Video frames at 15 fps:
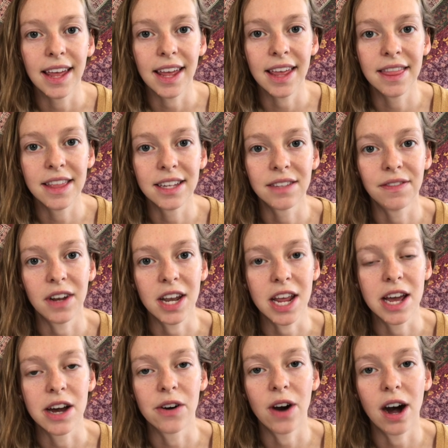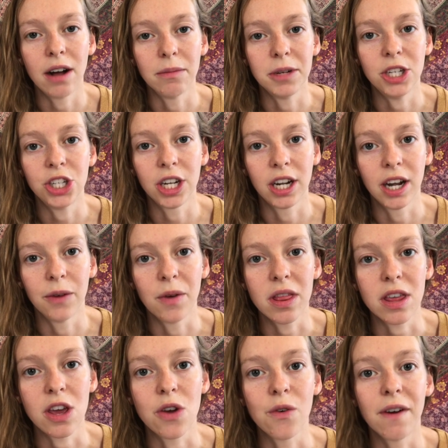In this video, I'll be sharing with
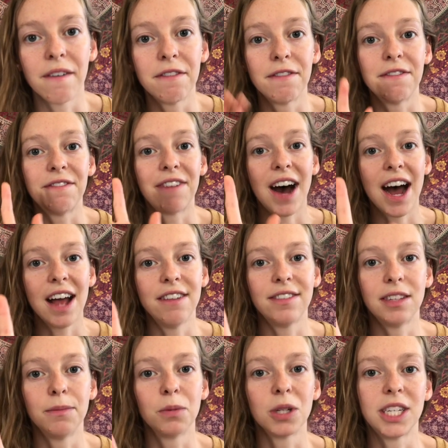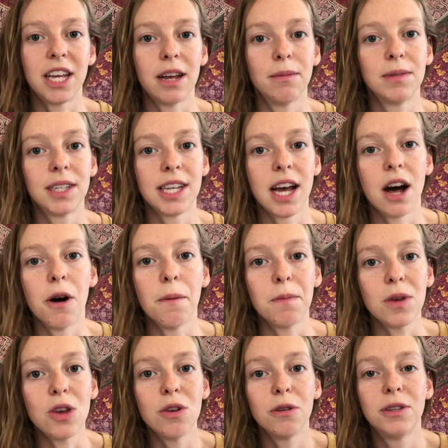you five simple tips to help
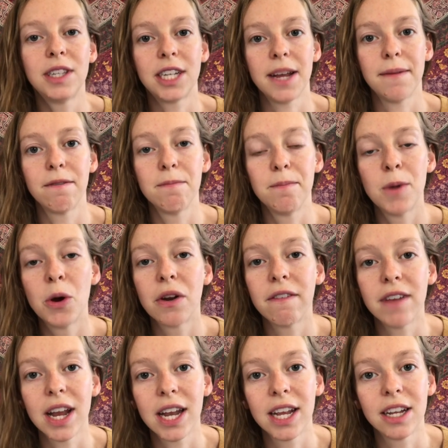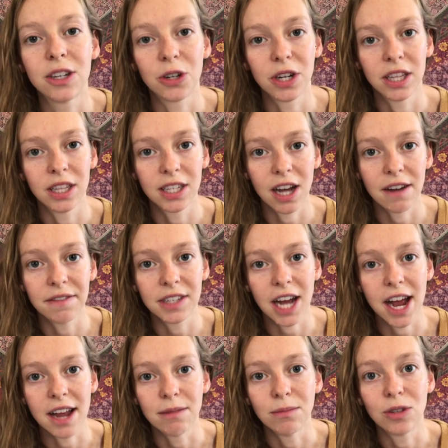you stay motivated during tough
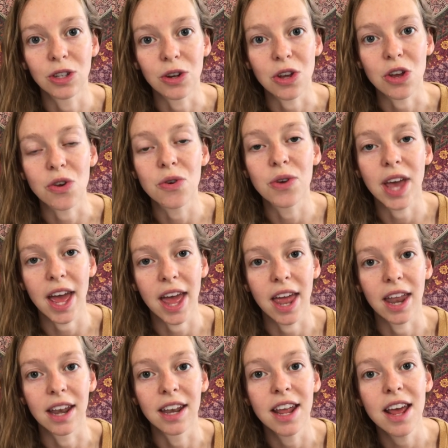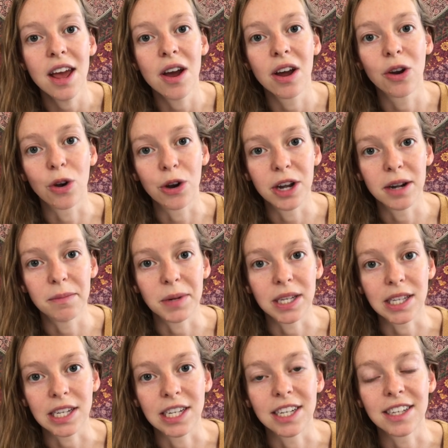times so you can grow your
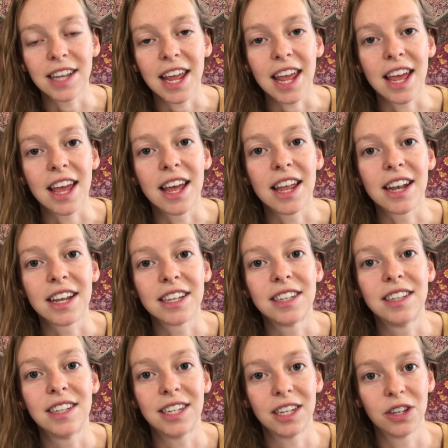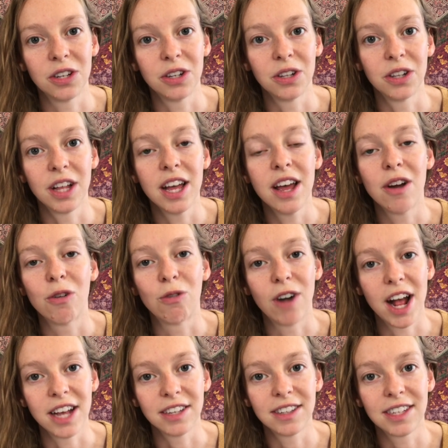business and still
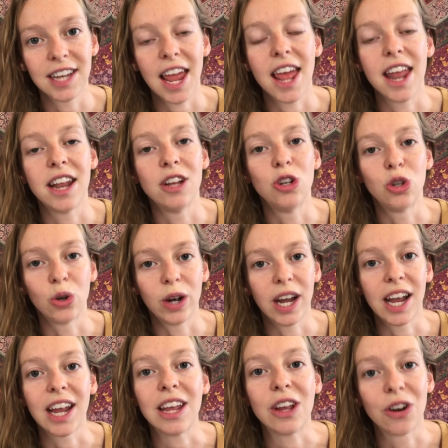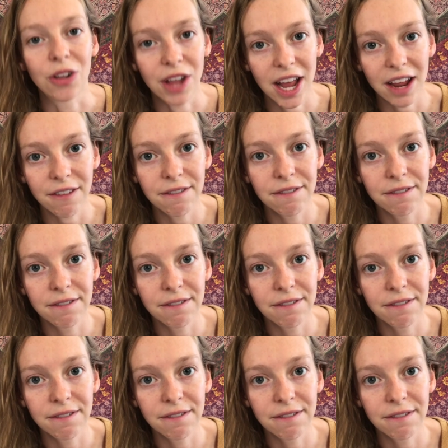rest and enjoy your life.